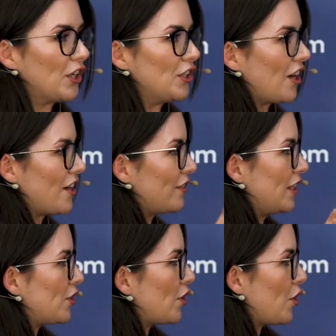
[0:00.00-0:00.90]
going to dive
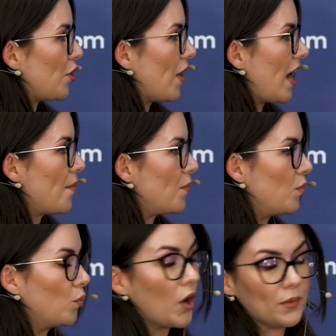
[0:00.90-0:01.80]
into
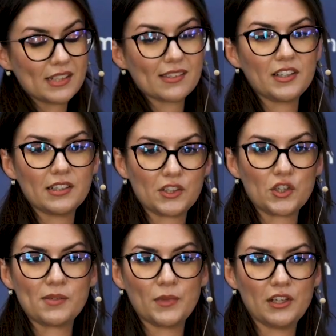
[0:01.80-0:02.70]
why we decided to
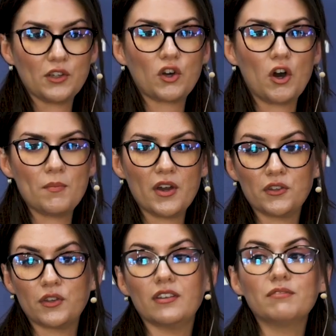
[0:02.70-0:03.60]
choose monday.com
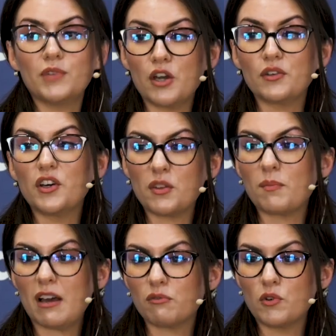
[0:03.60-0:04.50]
over other
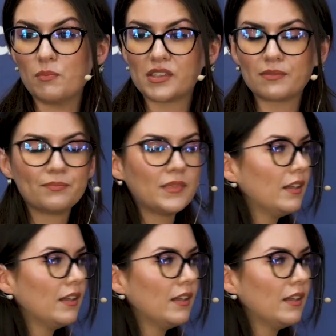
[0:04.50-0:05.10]
platforms.